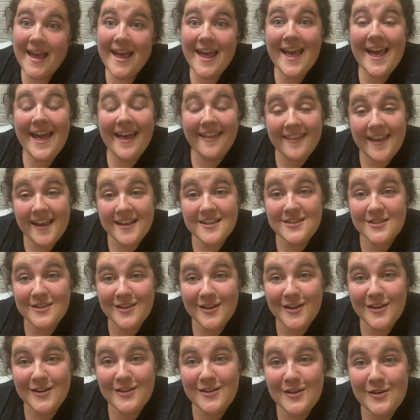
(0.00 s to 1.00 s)
And that's the
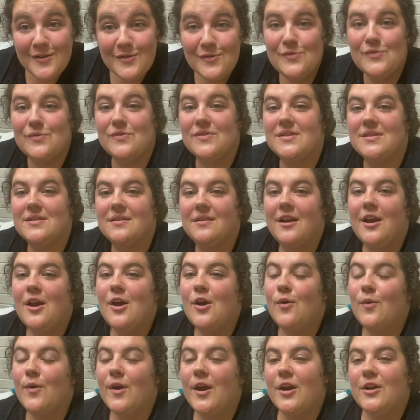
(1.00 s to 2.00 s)
good news.
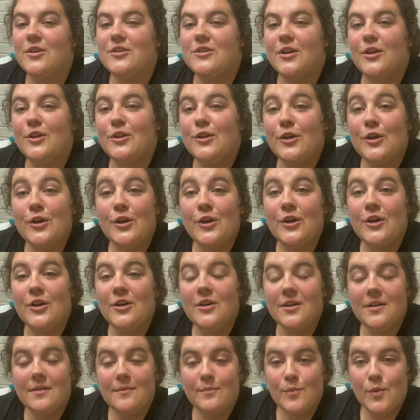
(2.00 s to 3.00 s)
We are to learn
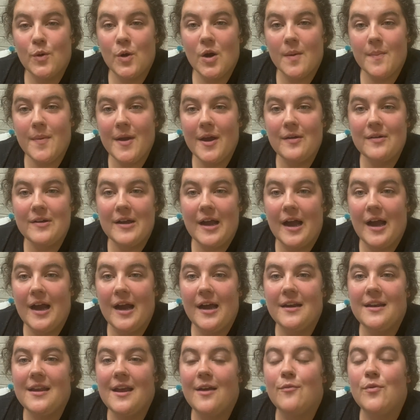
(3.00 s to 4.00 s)
more about
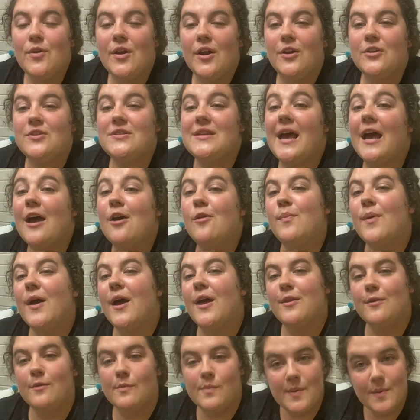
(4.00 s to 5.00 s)
God, and we are to help
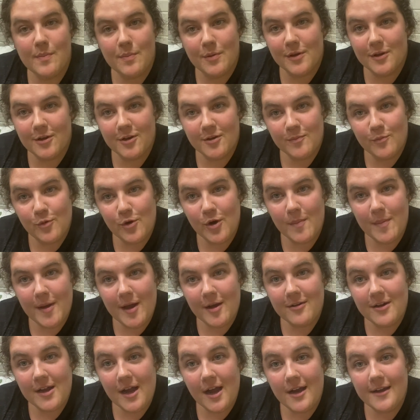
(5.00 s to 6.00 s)
other people learn more
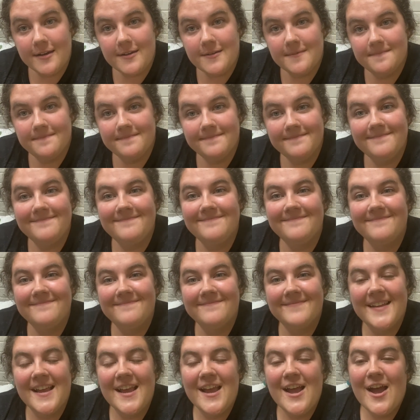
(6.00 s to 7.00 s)
about God.
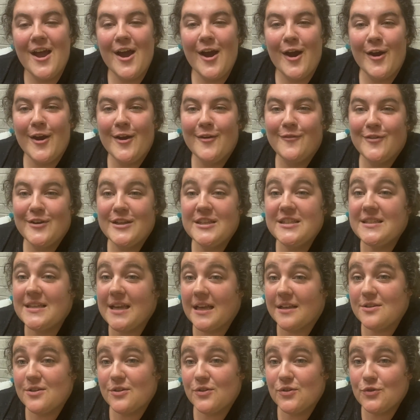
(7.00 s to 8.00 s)
All right, friends,
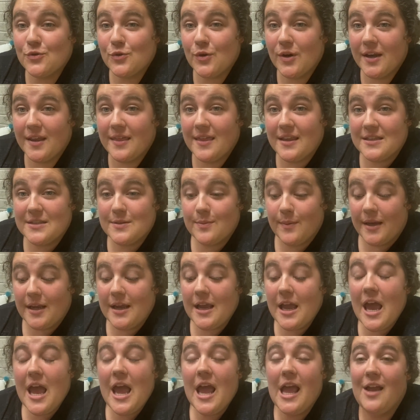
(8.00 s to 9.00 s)
that's our story this week.
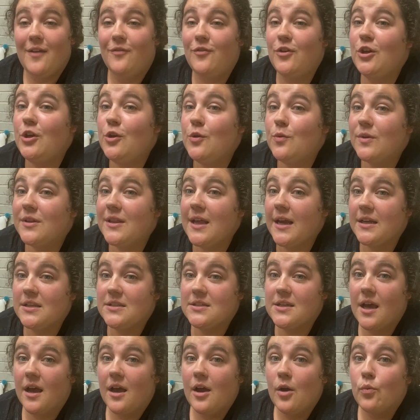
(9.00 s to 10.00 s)
If you would like
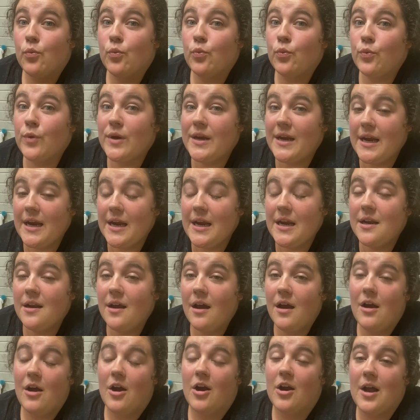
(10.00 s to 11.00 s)
to read
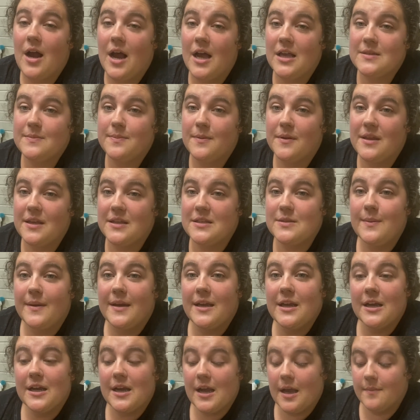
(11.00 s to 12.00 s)
our gospel this week,
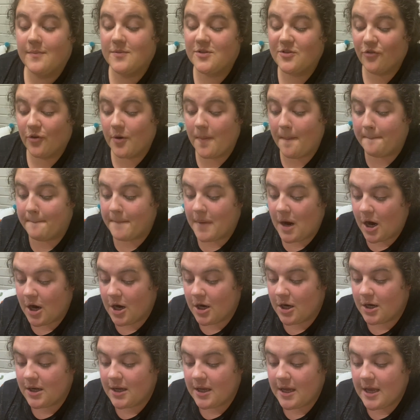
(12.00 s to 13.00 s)
it comes from
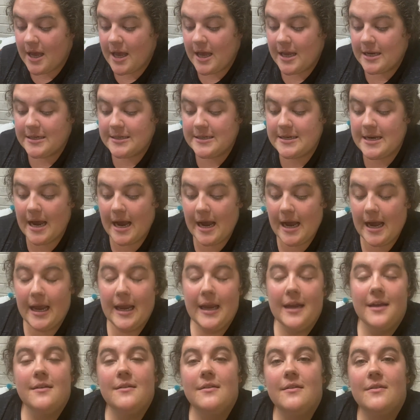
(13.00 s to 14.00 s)
Mark
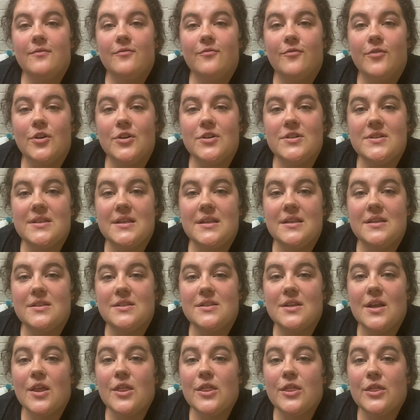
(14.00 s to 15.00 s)
9, verses
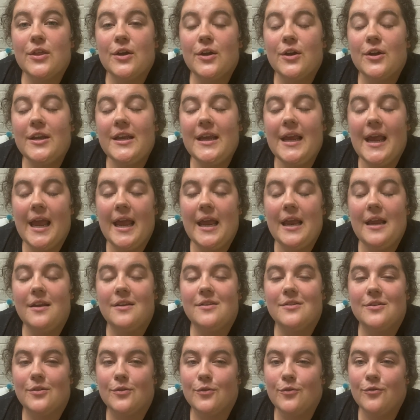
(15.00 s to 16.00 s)
38
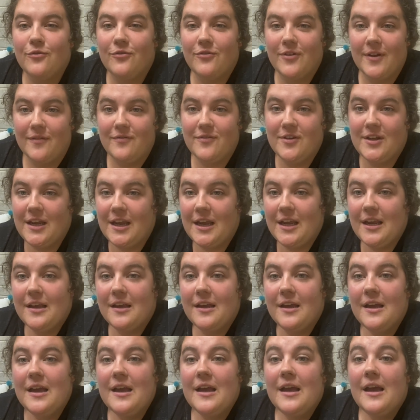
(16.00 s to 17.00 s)
through 50.
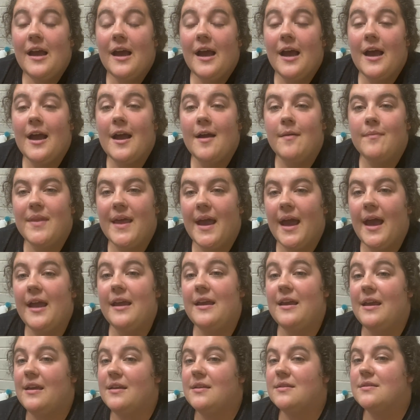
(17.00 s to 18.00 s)
That
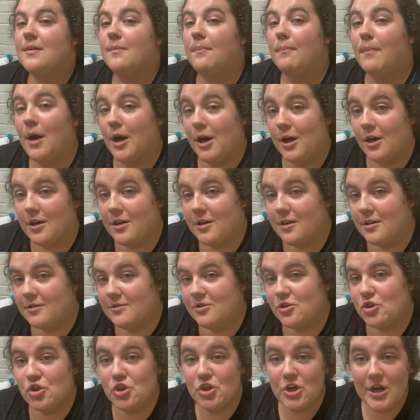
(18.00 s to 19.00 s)
is Mark
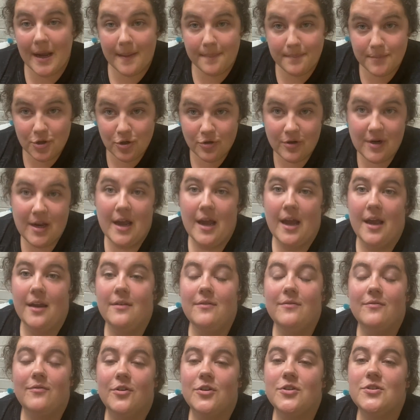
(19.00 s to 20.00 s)
chapter
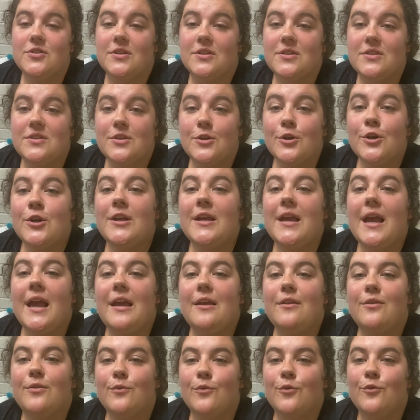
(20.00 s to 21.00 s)
9, verses
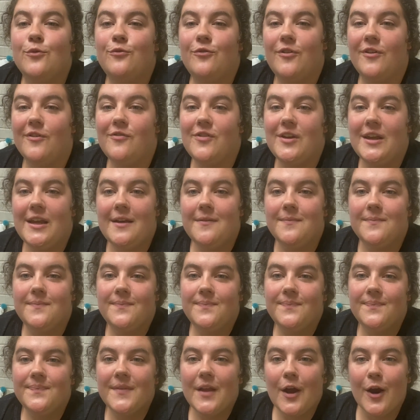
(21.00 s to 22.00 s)
38 through 50.
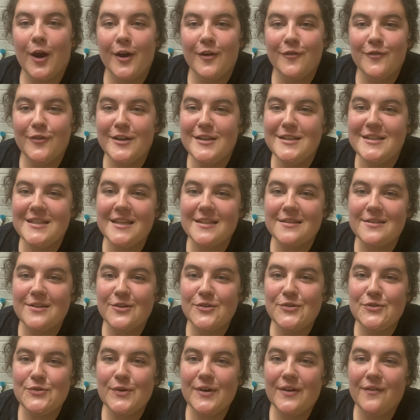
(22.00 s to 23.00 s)
All right, friends, that's our
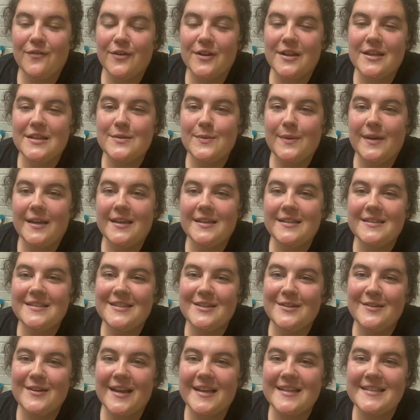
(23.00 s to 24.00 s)
story for this week.
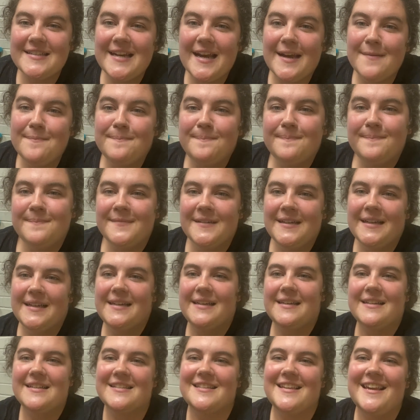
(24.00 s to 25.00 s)
Till next time,
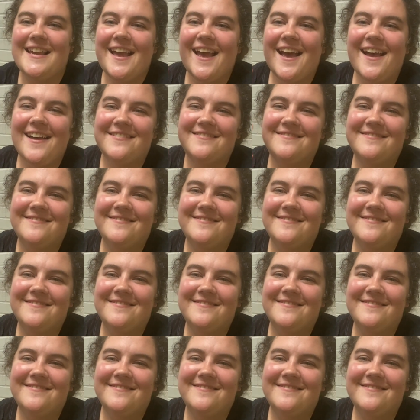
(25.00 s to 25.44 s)
see ya.